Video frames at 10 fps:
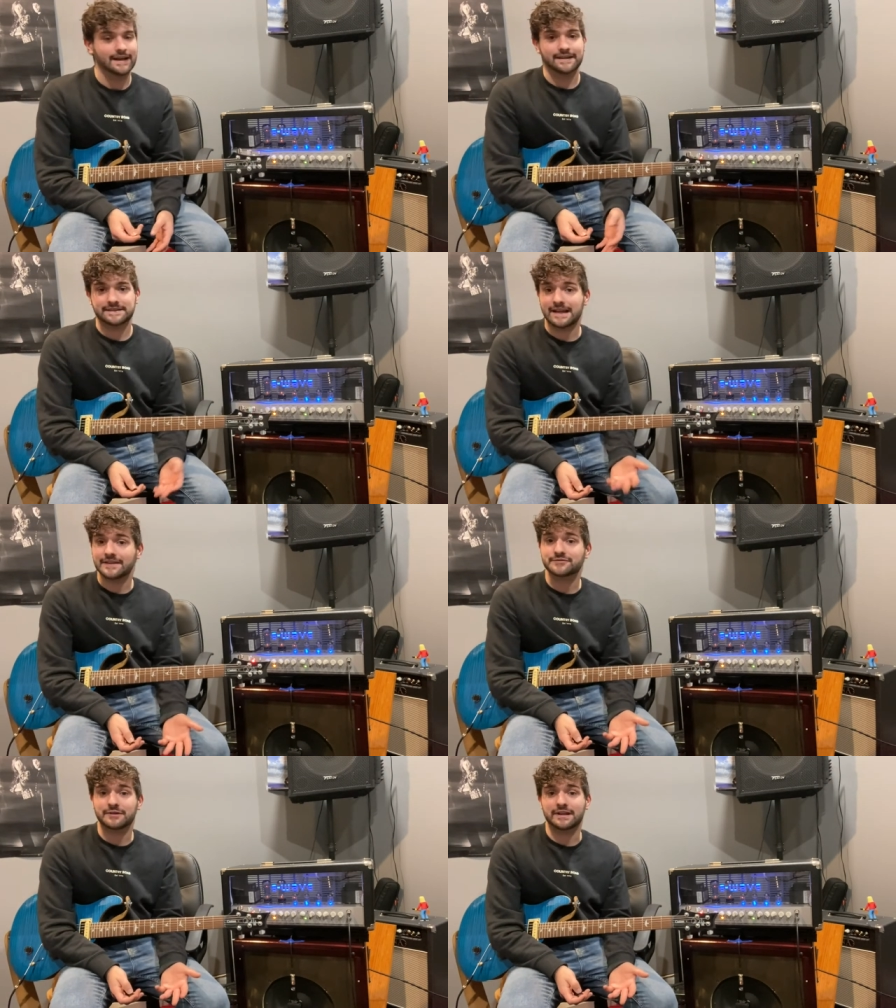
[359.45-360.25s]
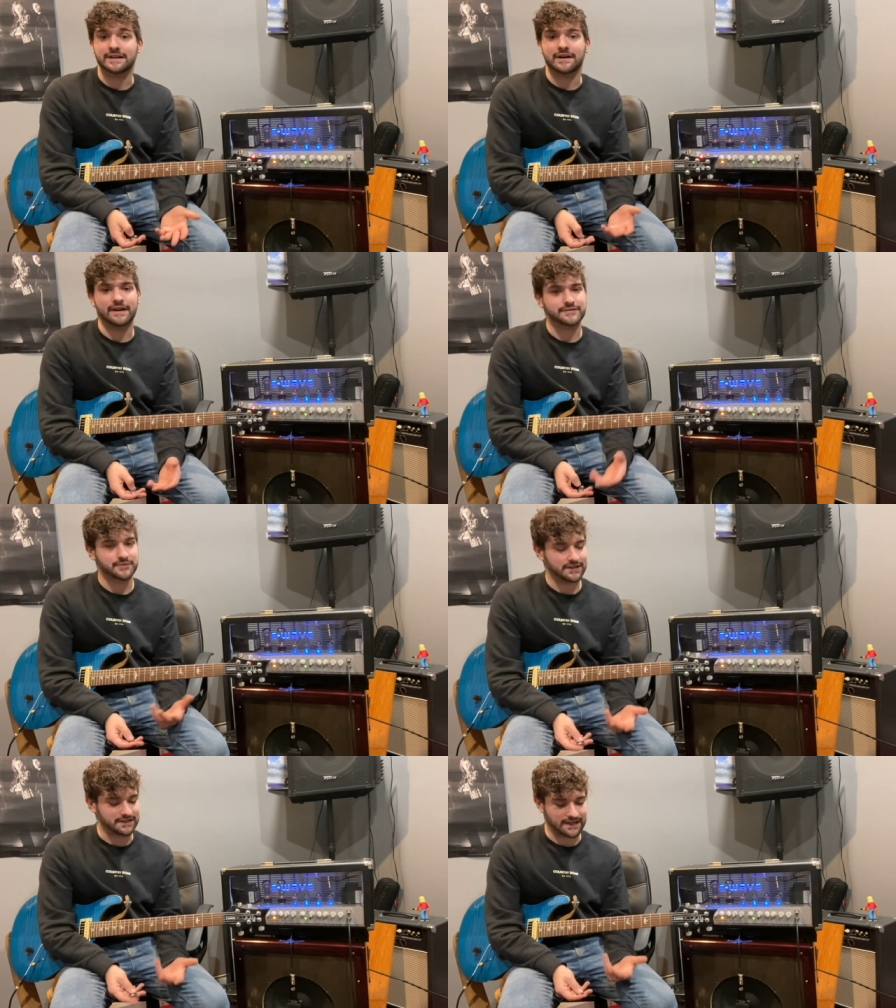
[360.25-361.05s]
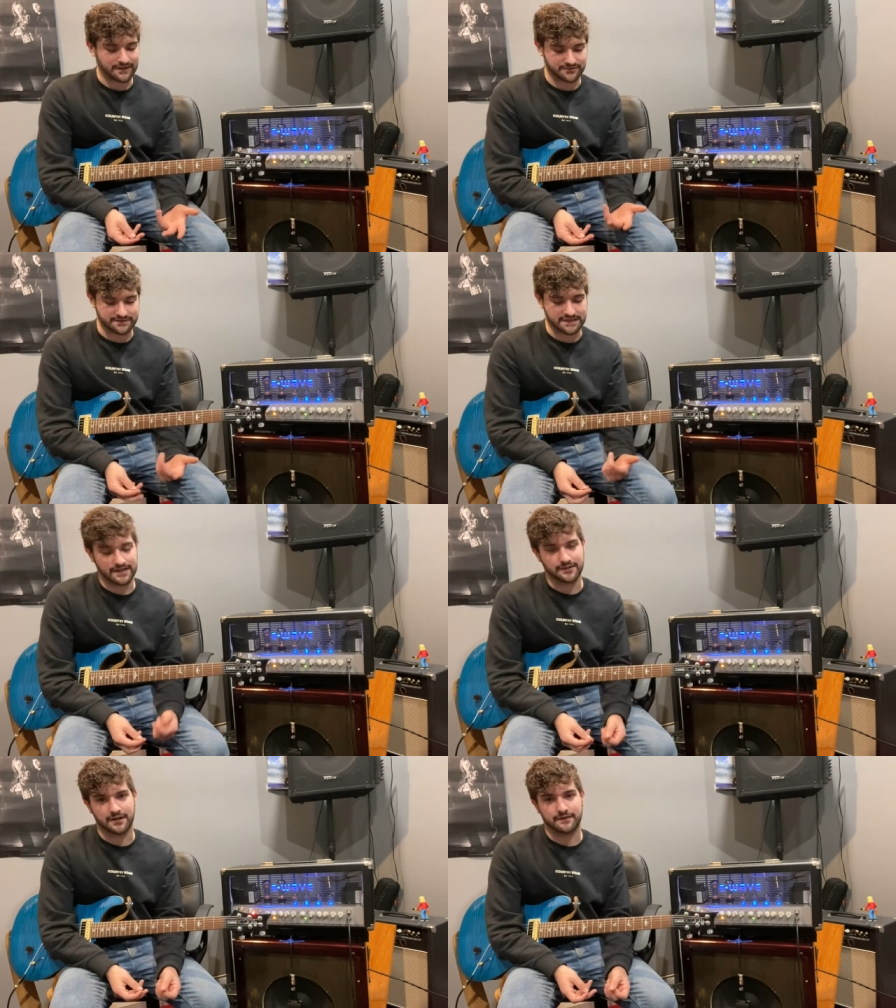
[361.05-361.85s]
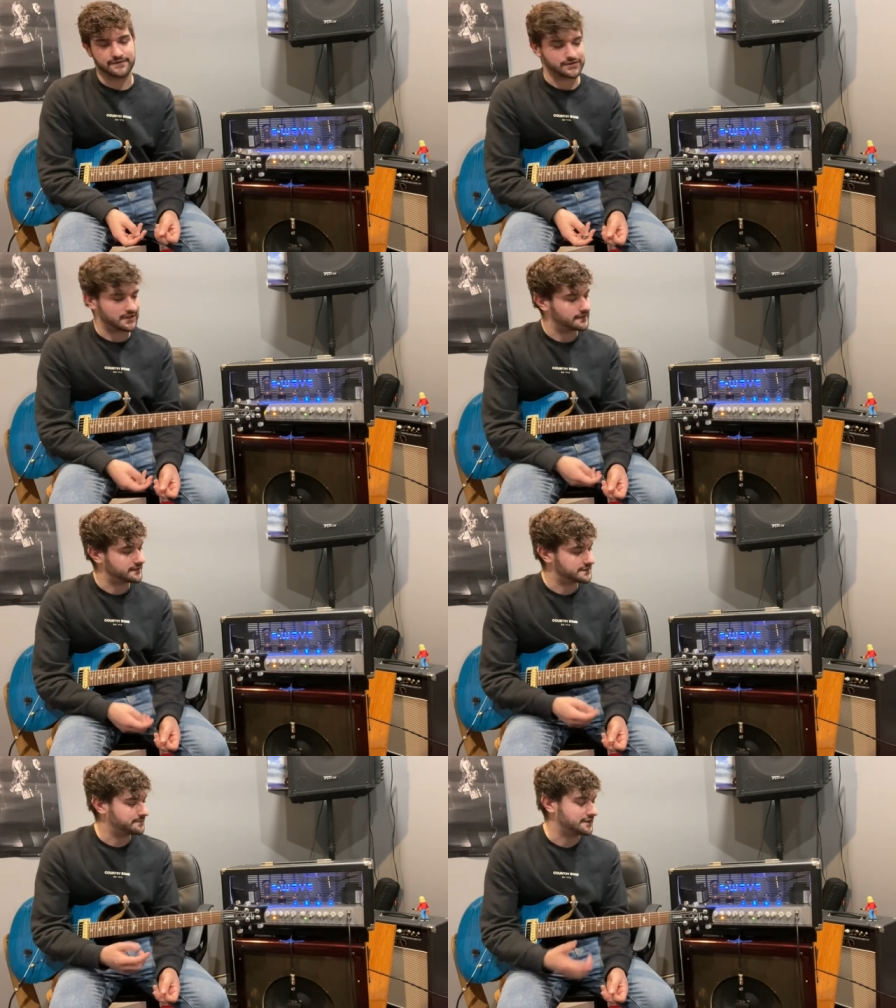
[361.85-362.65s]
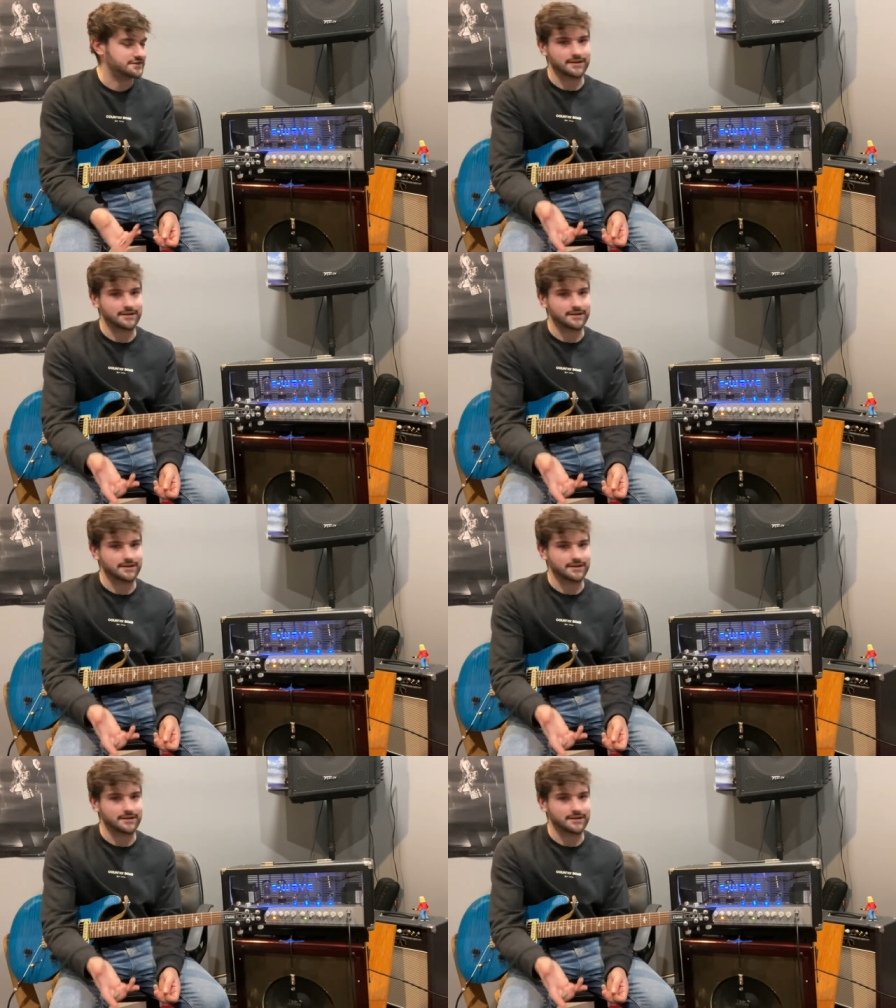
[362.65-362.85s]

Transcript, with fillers: Sounds really nice, really natural sounding overdrive, especially